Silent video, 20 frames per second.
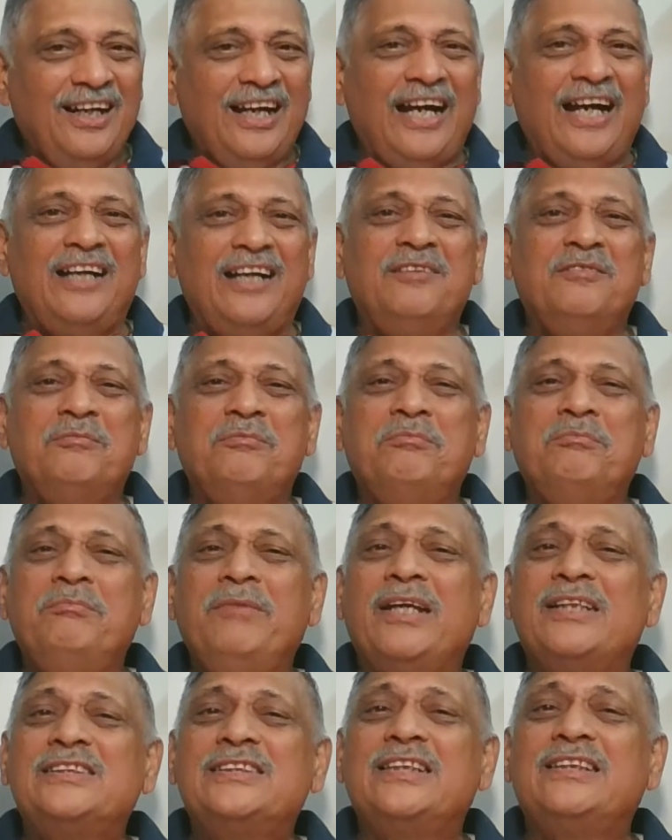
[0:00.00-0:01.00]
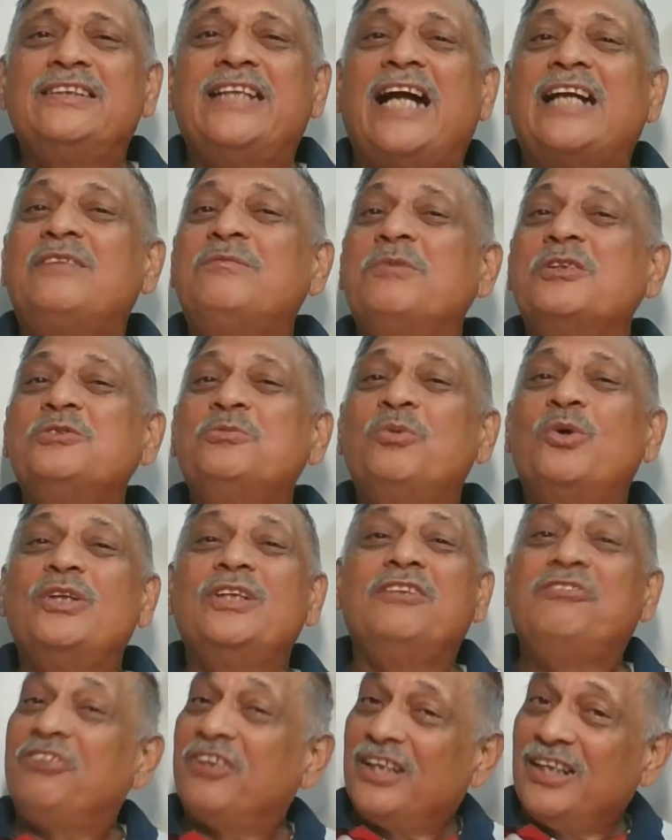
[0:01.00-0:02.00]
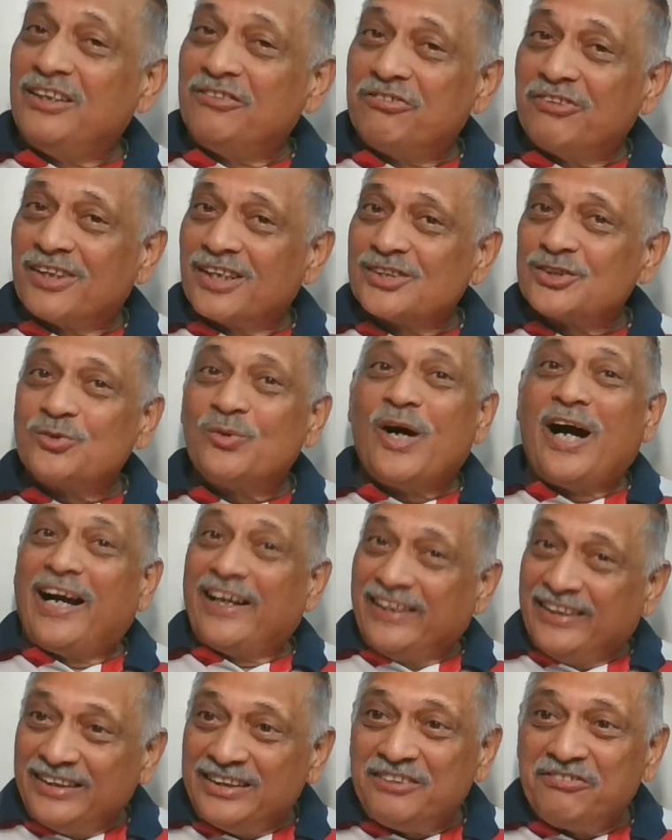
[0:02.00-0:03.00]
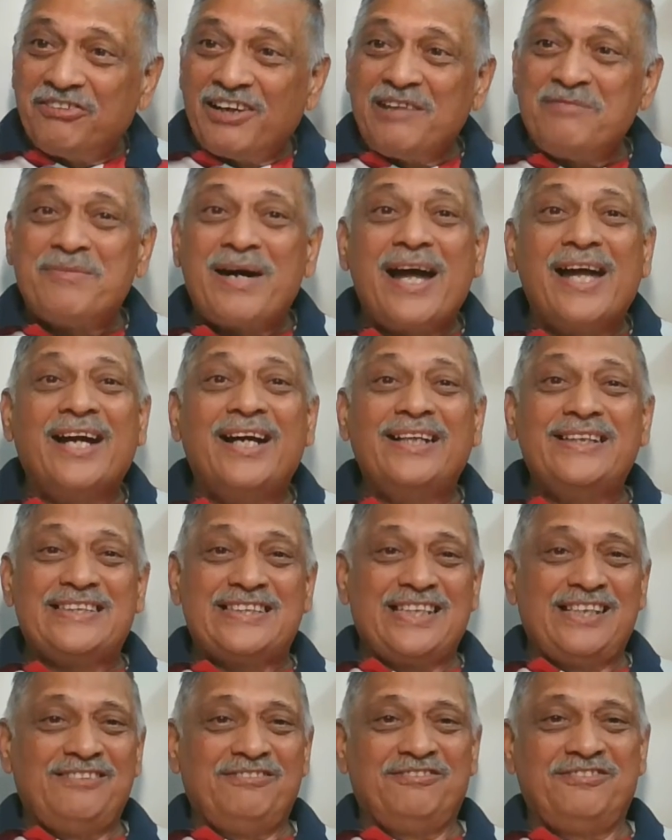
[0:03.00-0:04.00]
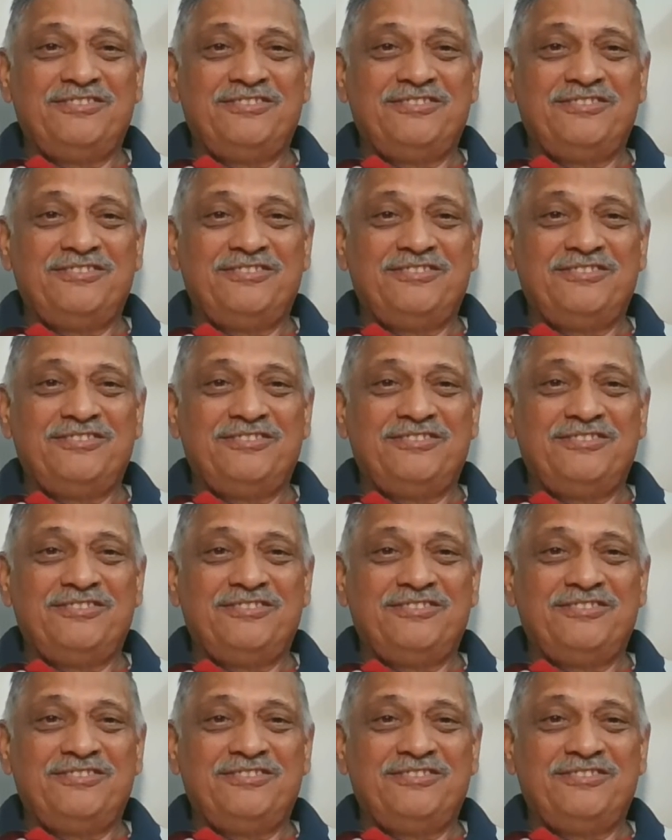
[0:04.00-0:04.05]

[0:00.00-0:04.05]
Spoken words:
and makes it that much more difficult for us to identify Maya itself.